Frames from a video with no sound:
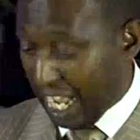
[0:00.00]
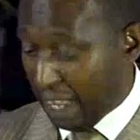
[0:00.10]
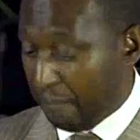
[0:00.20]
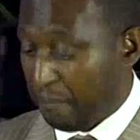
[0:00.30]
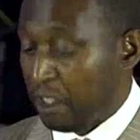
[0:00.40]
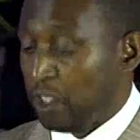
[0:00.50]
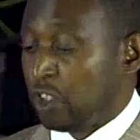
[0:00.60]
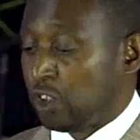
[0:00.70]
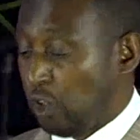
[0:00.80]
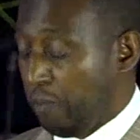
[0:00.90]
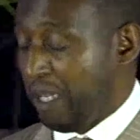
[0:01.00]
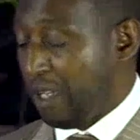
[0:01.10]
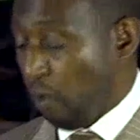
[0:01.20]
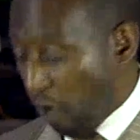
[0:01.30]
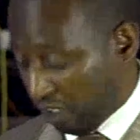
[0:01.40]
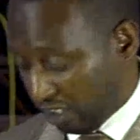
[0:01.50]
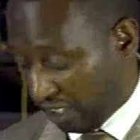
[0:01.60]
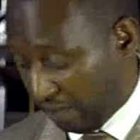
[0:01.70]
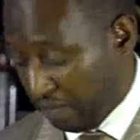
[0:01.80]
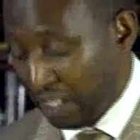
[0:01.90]
time to be
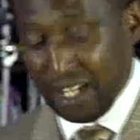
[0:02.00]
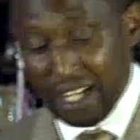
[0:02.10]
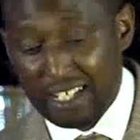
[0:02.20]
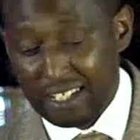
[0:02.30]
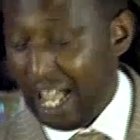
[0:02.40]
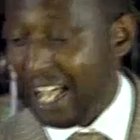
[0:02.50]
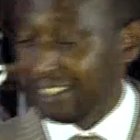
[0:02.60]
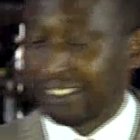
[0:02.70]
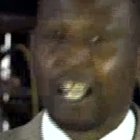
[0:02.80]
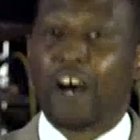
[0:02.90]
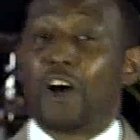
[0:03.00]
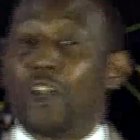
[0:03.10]
washed. And he asked,